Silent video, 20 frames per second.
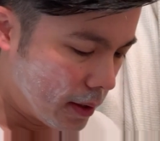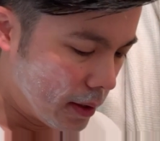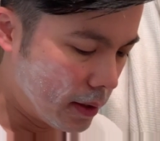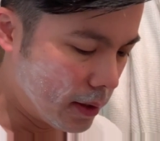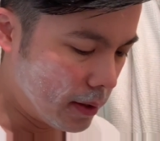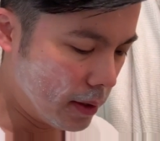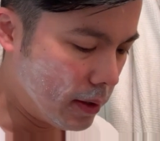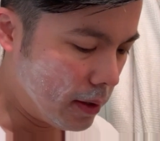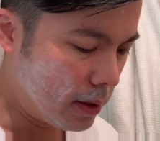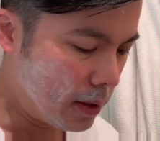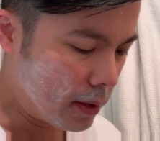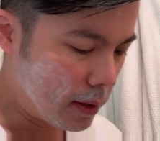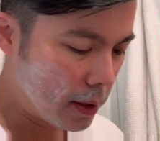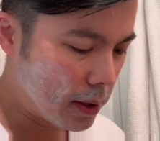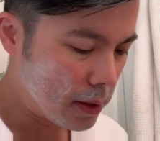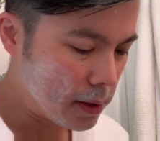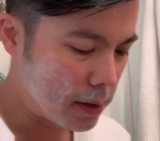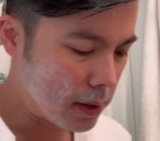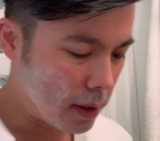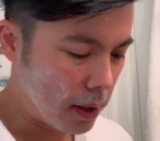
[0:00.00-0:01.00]

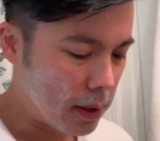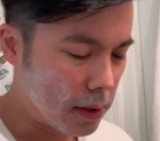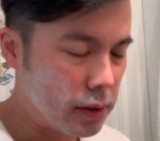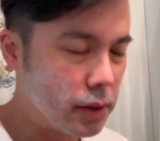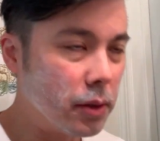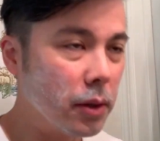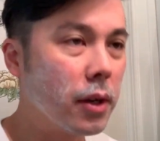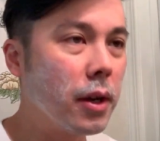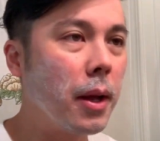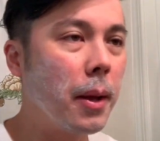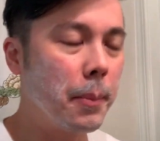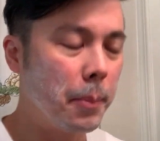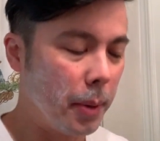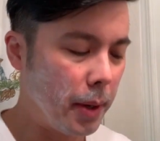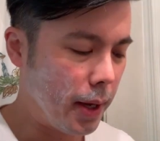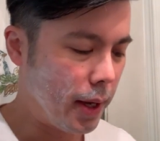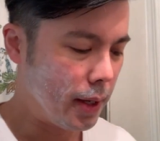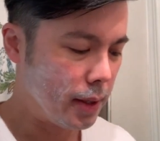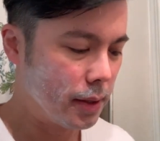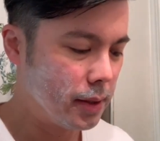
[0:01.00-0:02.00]
because they are so
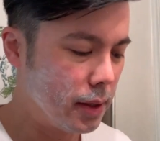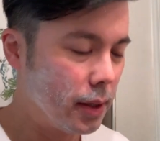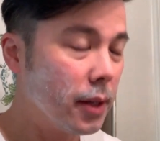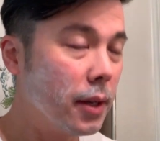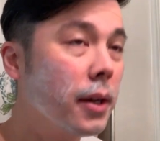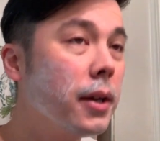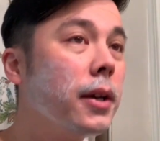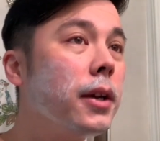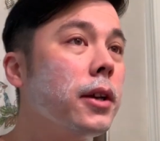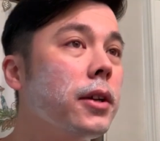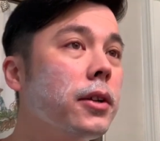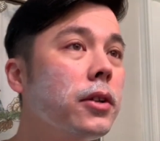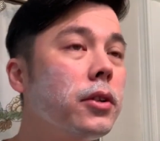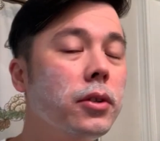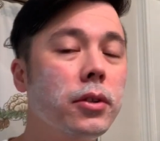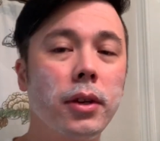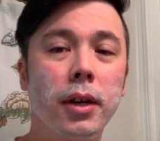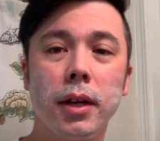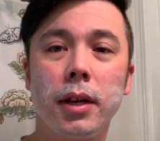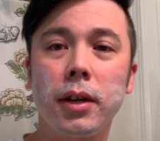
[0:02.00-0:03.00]
compact and you do
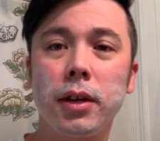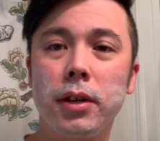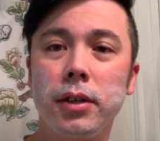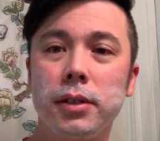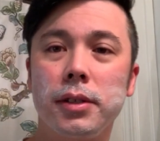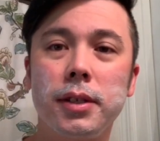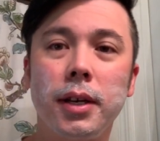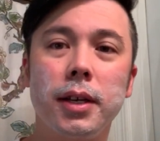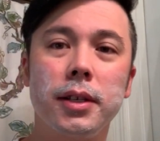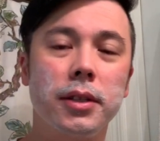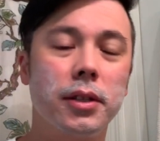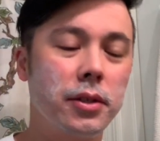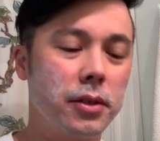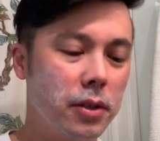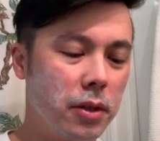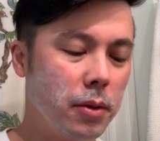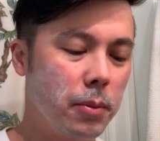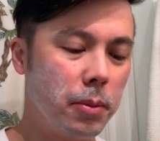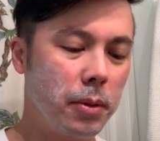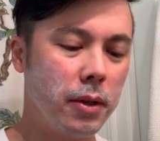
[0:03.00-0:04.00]
get a good size of
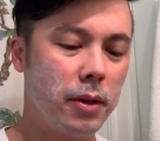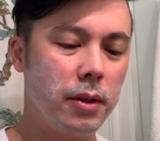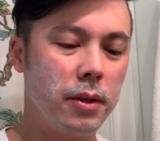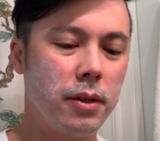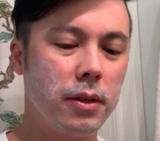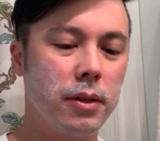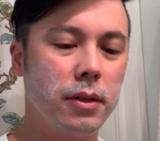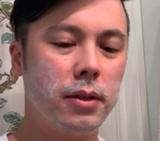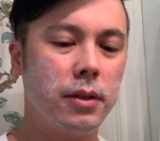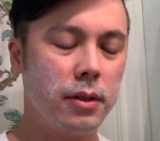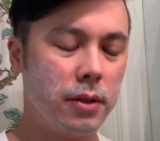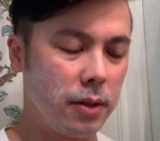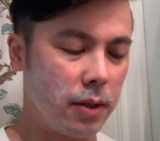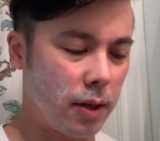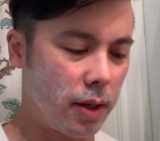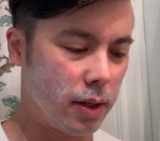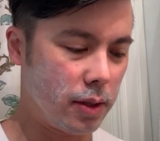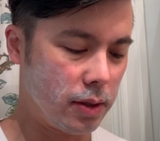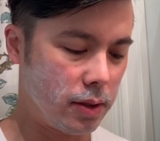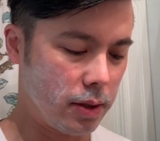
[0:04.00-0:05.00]
soap. All
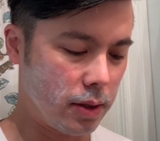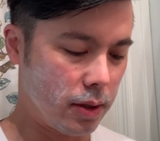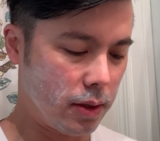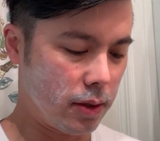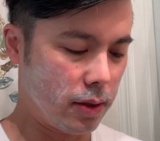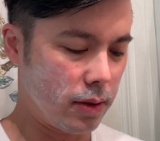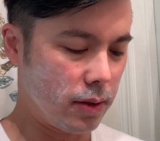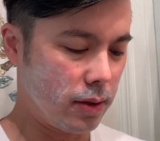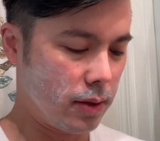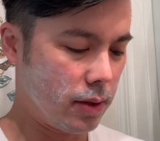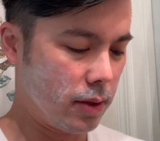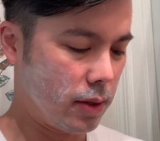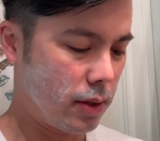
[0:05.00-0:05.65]
right, so